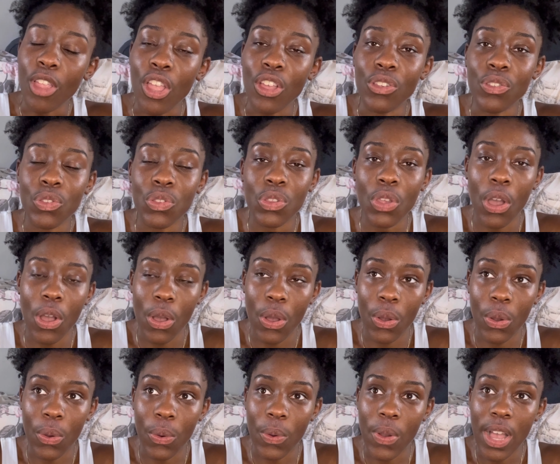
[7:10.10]

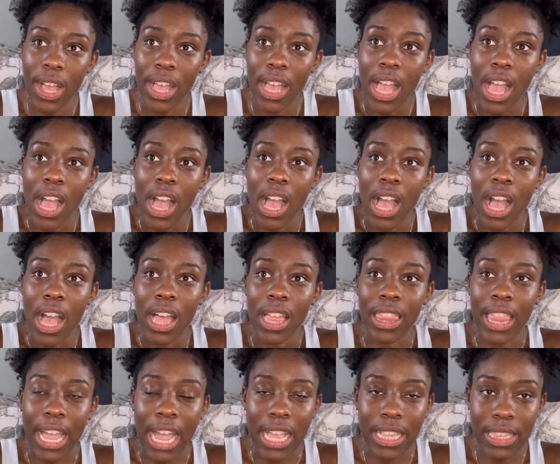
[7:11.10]
So,
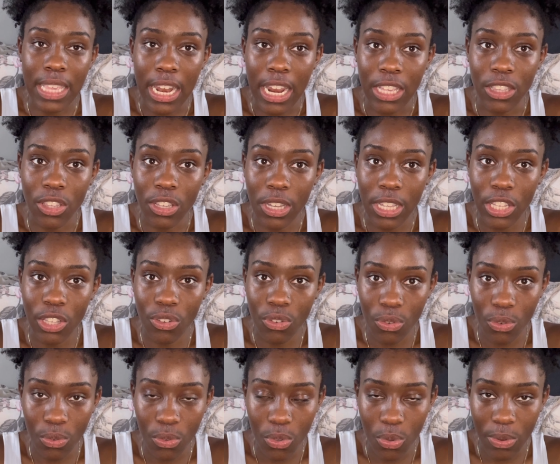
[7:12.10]
like I said, I took it
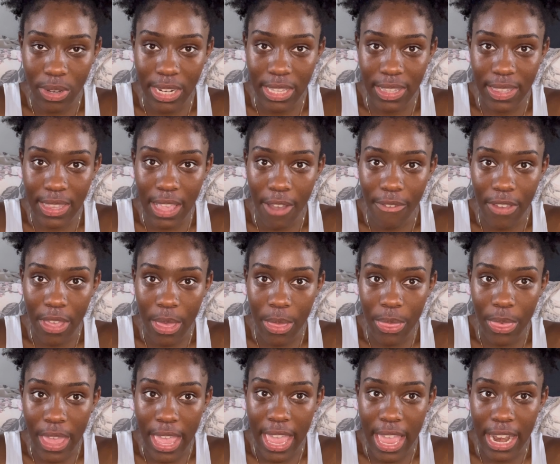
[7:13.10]
June
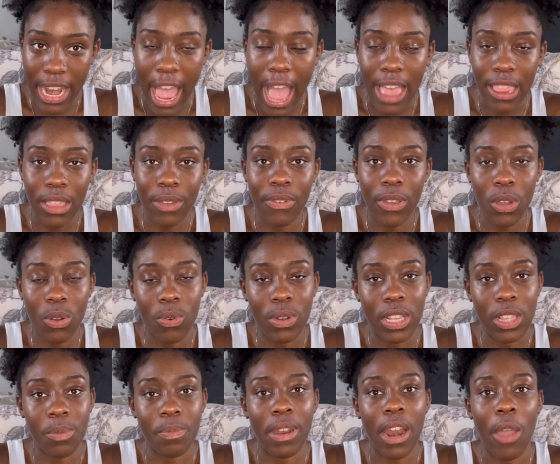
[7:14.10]
27th, and I live in
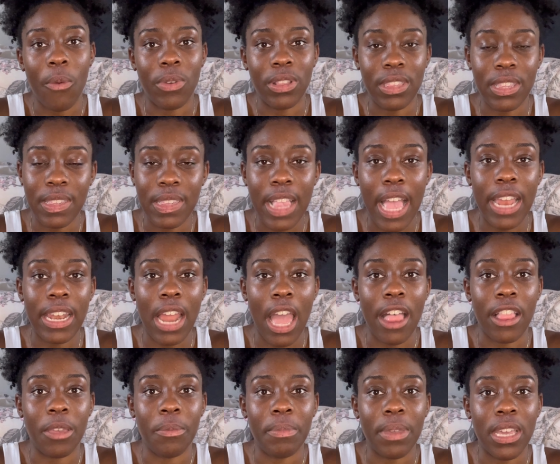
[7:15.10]
Queens, but I went to Staten
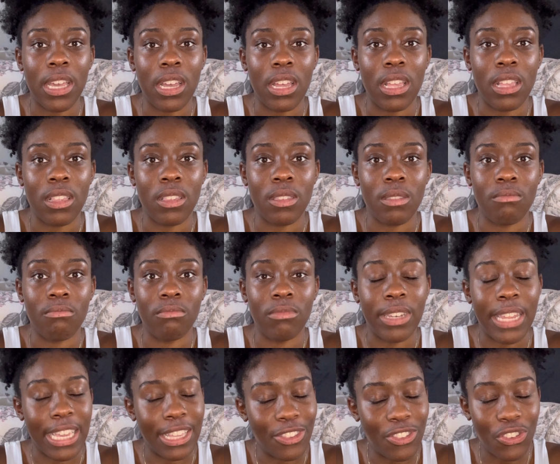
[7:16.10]
Island because
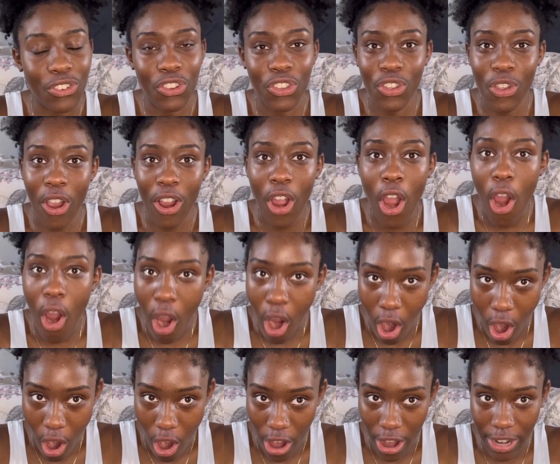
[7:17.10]
dates in New York are
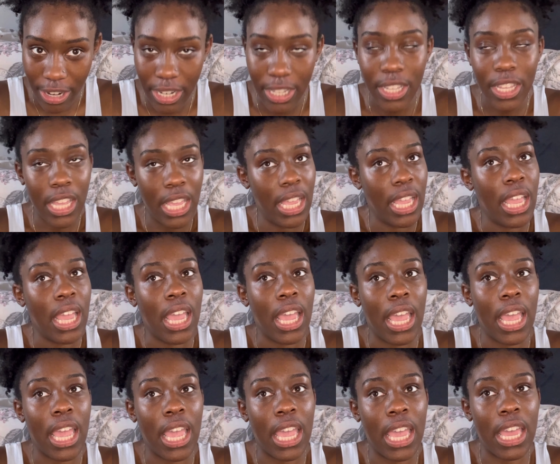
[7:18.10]
hard.
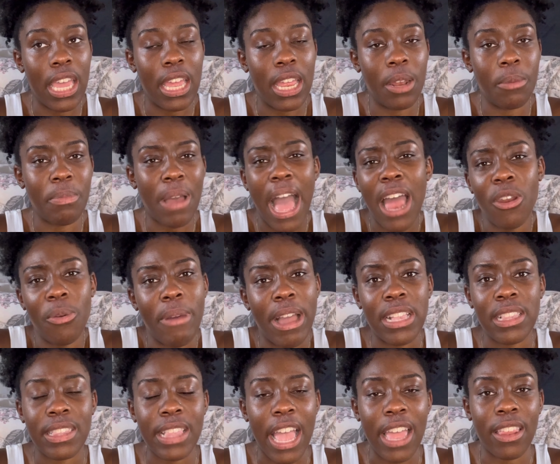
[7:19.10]
And but I don't
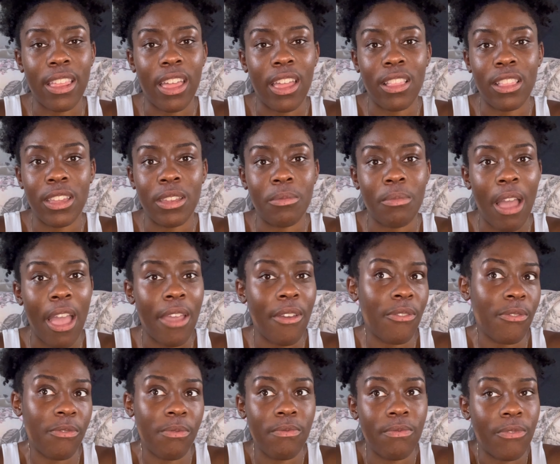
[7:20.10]
mind Staten Island, my
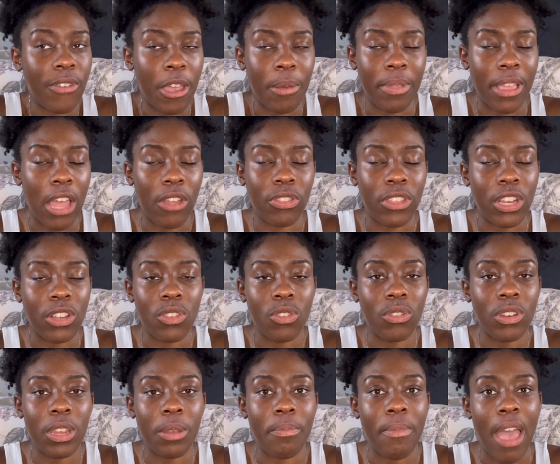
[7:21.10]
family out there, so
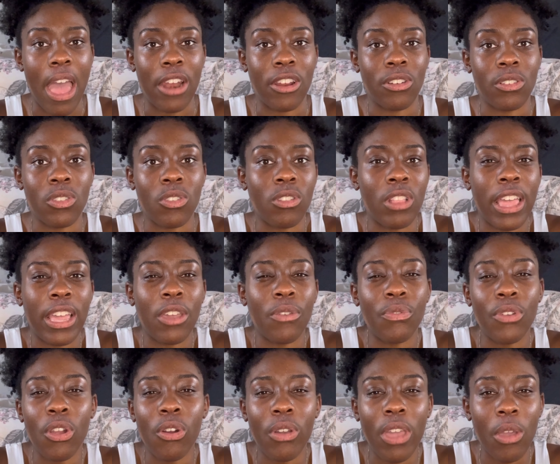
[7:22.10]
it didn't matter. So like,
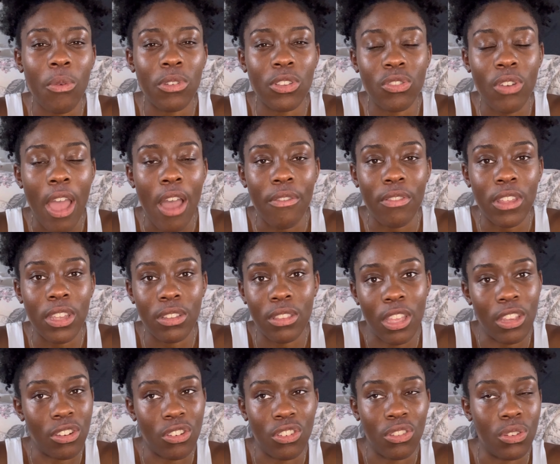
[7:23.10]
if you're okay with traveling,
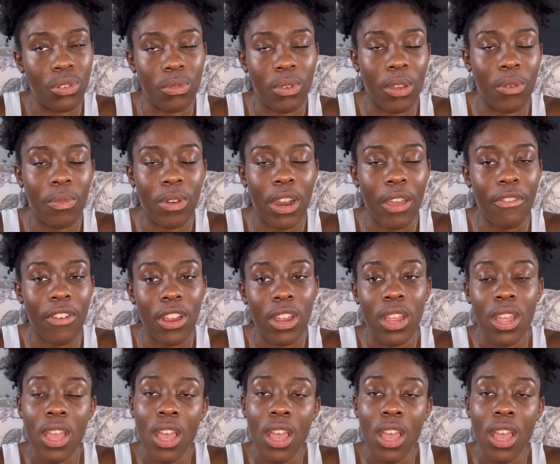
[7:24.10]
then do it, whatever.